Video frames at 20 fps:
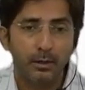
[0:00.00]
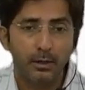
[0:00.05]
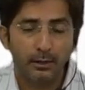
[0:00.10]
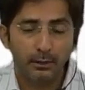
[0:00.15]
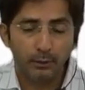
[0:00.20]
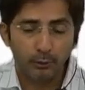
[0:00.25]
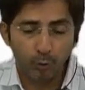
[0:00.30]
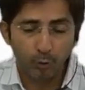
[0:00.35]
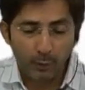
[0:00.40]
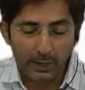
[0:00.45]

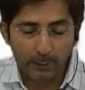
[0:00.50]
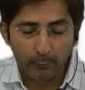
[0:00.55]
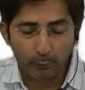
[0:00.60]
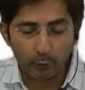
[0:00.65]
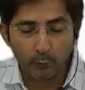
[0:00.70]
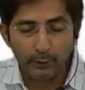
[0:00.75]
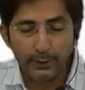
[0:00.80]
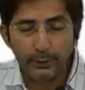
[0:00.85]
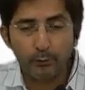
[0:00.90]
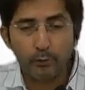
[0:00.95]
You have
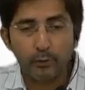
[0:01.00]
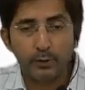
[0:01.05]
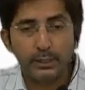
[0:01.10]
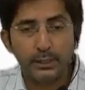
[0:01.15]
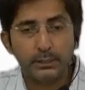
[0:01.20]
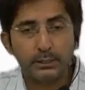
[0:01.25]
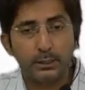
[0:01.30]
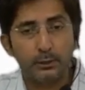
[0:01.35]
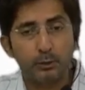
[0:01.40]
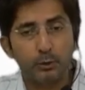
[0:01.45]
to give
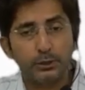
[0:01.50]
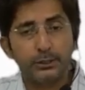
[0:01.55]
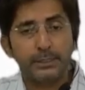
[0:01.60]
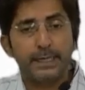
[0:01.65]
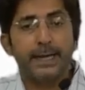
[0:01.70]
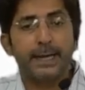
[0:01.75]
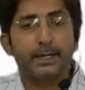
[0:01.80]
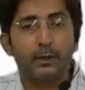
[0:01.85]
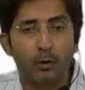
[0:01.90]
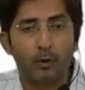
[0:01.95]
donation to
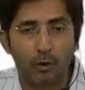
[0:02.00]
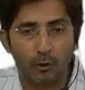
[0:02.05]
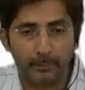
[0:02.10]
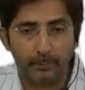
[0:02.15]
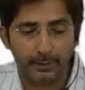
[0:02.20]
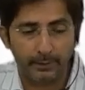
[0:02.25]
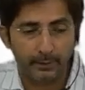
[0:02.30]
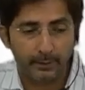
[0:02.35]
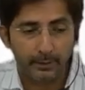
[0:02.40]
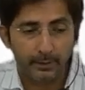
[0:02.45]
state
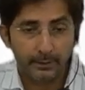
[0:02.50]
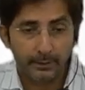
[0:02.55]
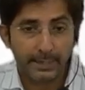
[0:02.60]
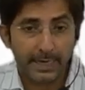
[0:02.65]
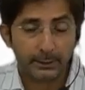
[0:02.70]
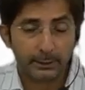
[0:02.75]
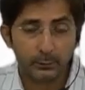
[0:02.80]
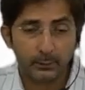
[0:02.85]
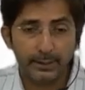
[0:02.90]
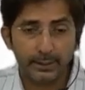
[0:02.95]
government.
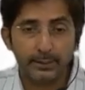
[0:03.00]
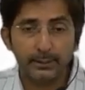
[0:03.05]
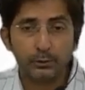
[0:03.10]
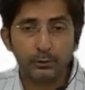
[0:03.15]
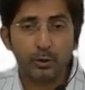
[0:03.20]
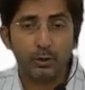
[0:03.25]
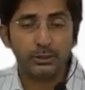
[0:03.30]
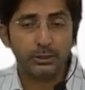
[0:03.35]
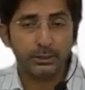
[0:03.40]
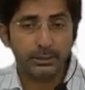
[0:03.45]
That's why it is
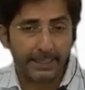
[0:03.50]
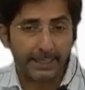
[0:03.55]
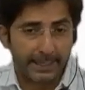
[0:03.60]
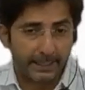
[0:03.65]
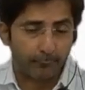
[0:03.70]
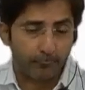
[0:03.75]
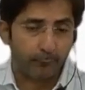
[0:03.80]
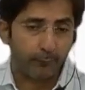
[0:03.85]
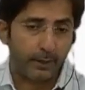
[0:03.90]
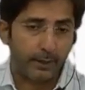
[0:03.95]
called
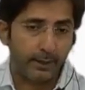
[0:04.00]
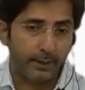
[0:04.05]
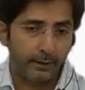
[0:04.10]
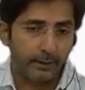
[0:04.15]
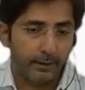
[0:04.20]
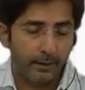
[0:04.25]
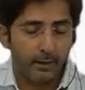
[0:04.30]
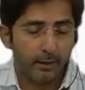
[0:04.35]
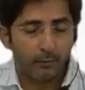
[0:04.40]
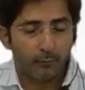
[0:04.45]
State Fund
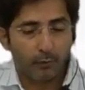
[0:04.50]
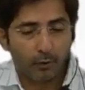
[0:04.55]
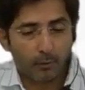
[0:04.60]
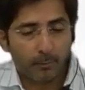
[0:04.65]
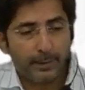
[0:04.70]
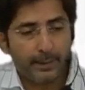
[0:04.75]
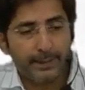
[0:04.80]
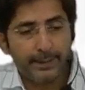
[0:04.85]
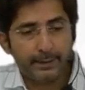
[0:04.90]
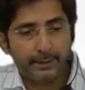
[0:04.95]
for
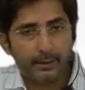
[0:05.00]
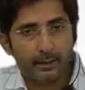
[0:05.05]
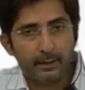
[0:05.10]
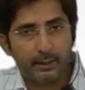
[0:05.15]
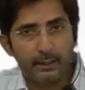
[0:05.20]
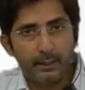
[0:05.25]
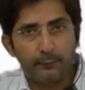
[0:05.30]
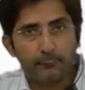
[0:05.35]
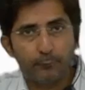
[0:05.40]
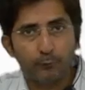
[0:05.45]
Medical
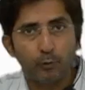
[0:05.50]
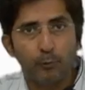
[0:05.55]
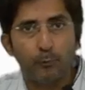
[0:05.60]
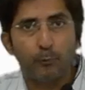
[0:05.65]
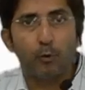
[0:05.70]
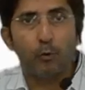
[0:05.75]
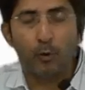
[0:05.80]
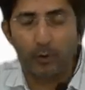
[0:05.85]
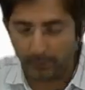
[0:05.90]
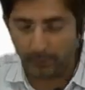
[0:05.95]
Relief to
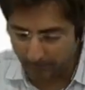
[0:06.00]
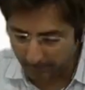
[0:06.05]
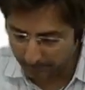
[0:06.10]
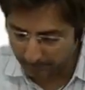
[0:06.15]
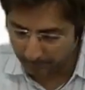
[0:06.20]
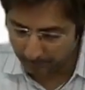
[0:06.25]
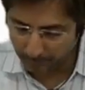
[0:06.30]
Poor.